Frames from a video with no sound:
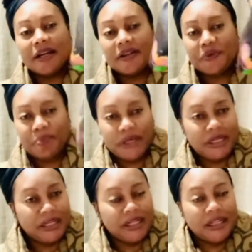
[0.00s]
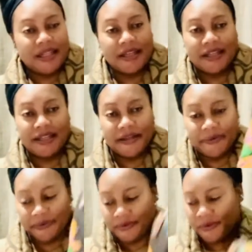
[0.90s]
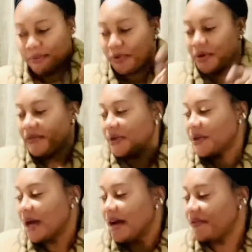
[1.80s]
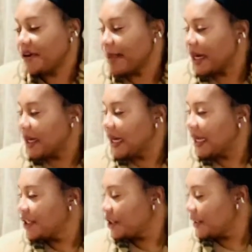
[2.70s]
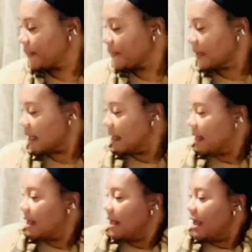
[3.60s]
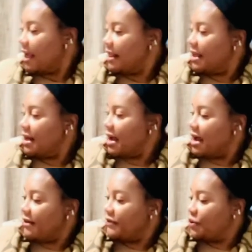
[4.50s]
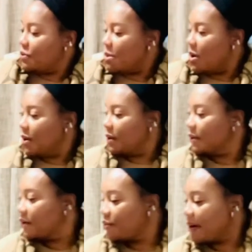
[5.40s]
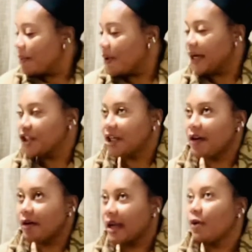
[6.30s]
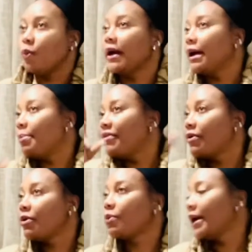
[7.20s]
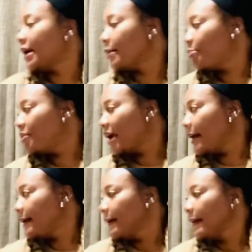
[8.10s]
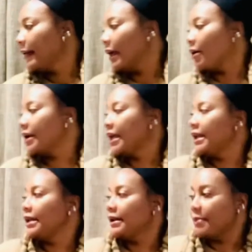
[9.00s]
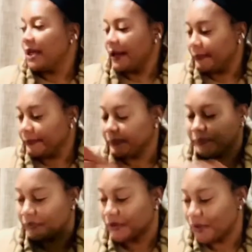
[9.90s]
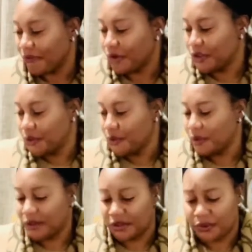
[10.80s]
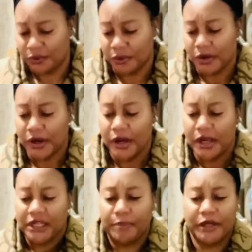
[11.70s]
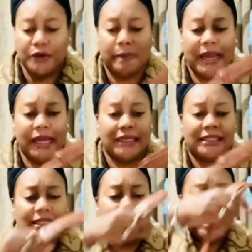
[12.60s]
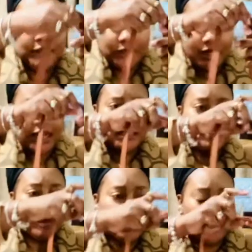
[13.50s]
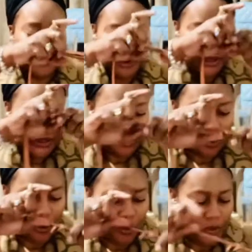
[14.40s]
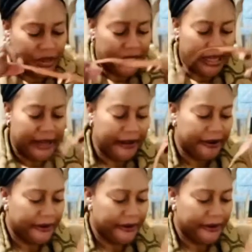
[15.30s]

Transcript: Speedy 30, so beautiful to have in my collection. And then I have three more actually. I'll get one up. I forgot one up there. I'll get it in a minute. So I've got these two special bags. So the next bag actually is called the